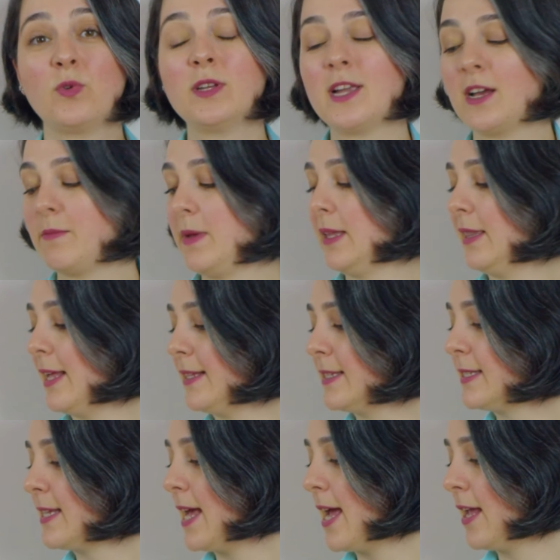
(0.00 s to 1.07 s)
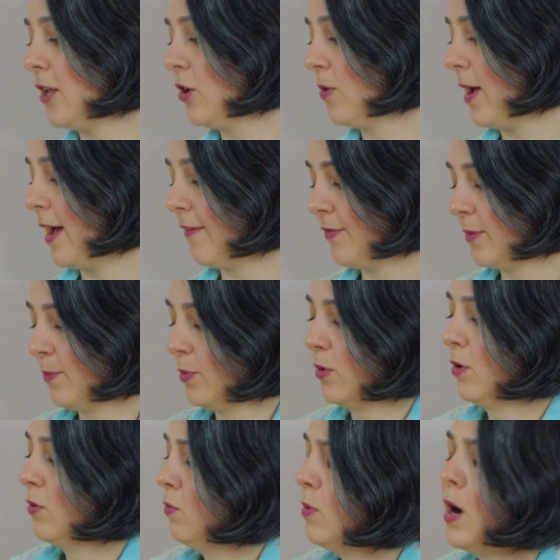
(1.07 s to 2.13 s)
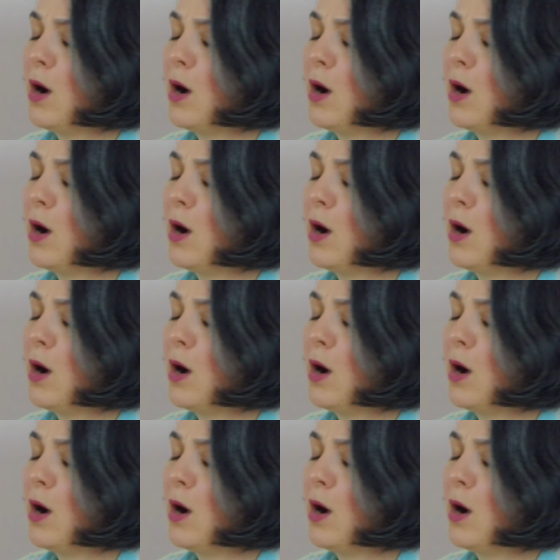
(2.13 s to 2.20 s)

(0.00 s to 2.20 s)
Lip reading: What I mean, let's say you have the book.